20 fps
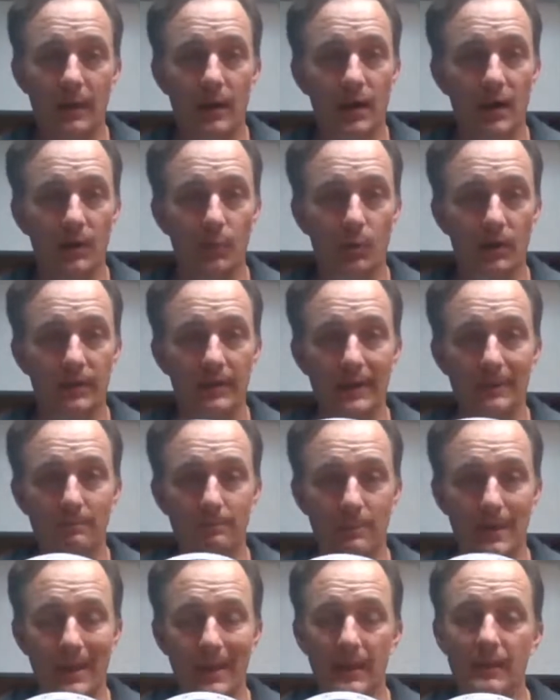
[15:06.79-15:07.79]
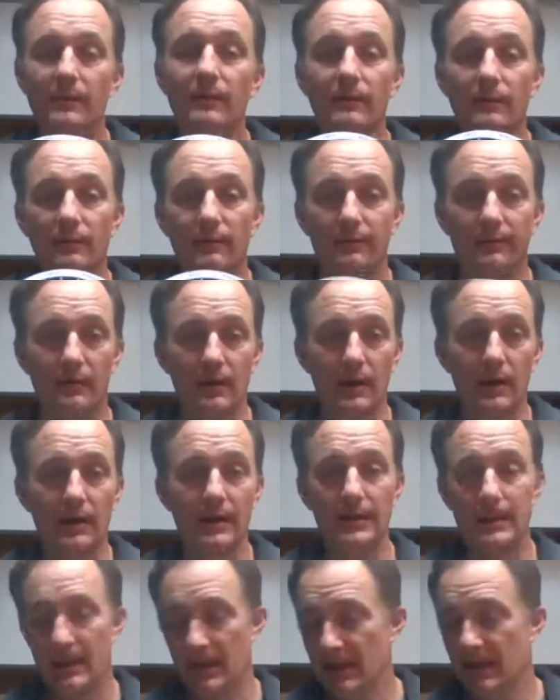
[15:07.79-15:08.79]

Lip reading: highway, that band in the sky.